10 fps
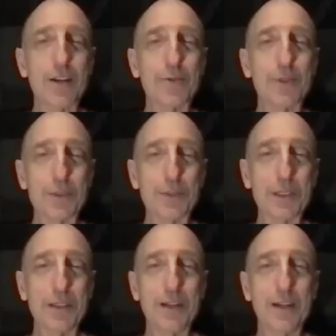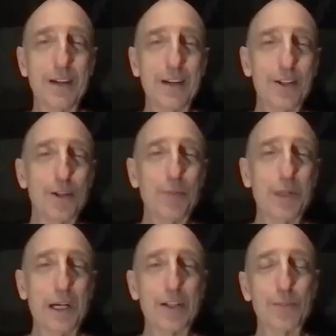down in Richmond called
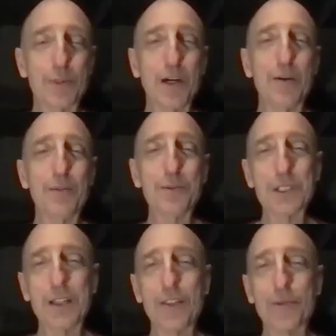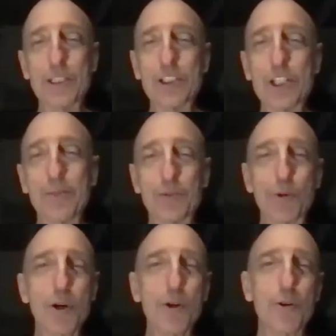Potter's Pub. It was on Three
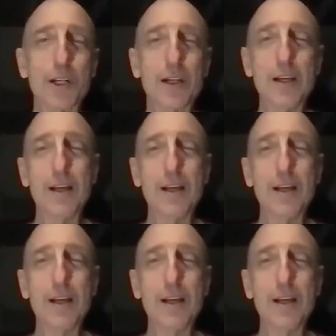Chopped Road,